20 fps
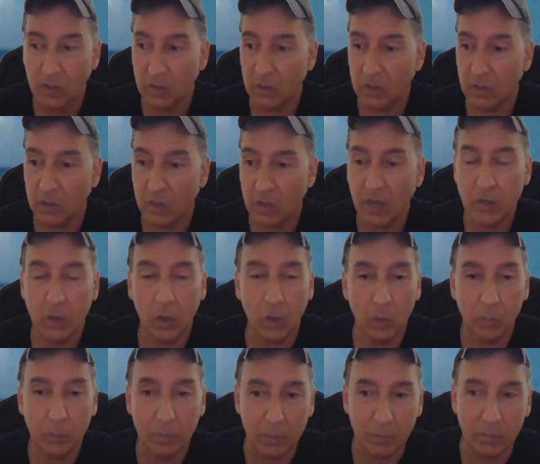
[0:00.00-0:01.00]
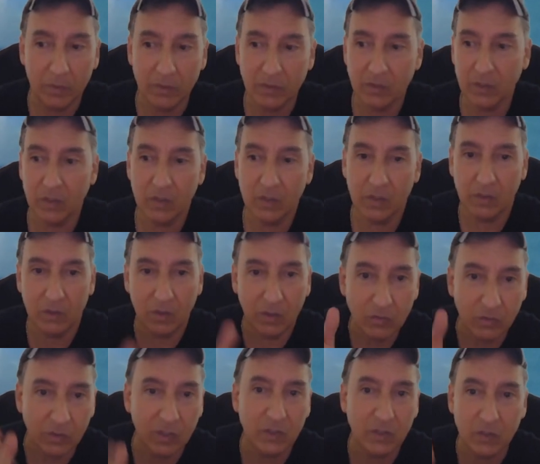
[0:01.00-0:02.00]
I know people might say
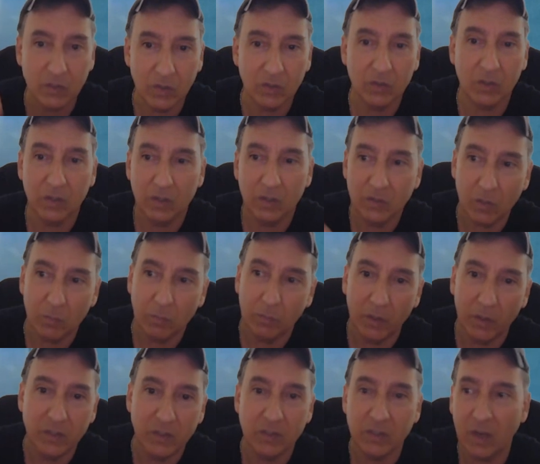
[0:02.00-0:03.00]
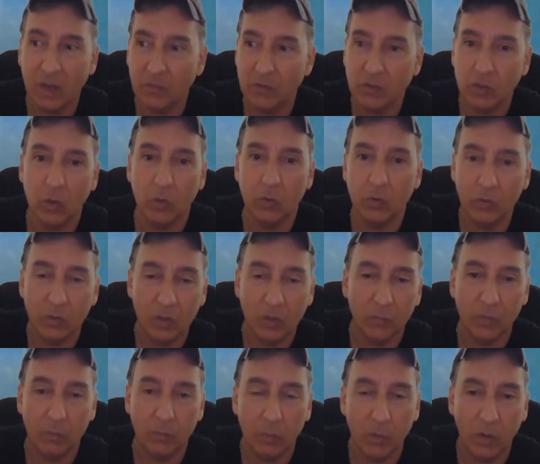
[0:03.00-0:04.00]
100, that's nothing. In some places, Arizona or
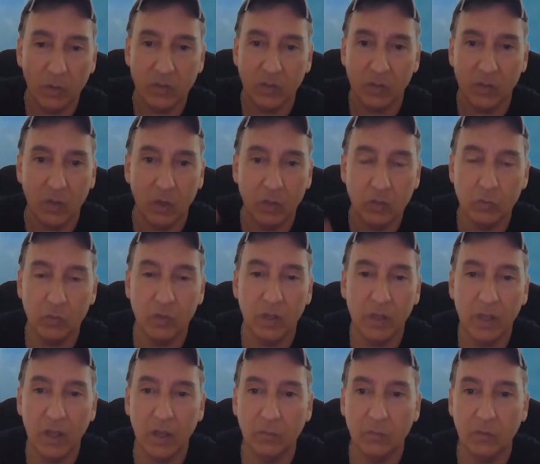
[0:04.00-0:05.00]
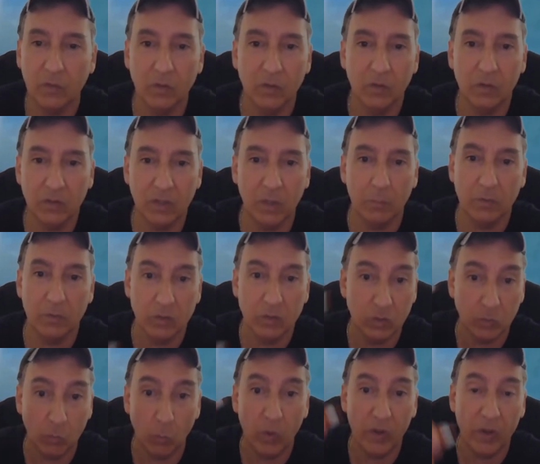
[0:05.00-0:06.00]
different parts of the country, they have the
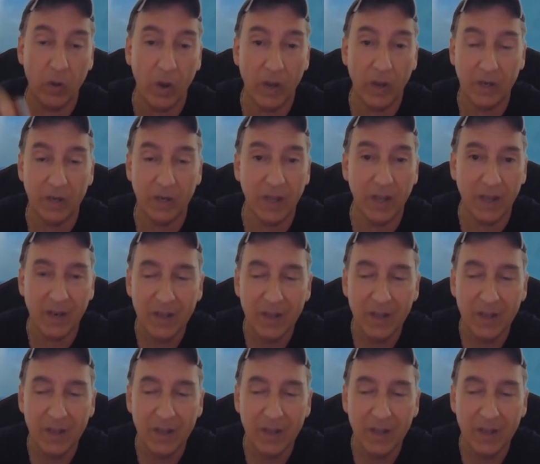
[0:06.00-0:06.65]
temperatures way higher than that.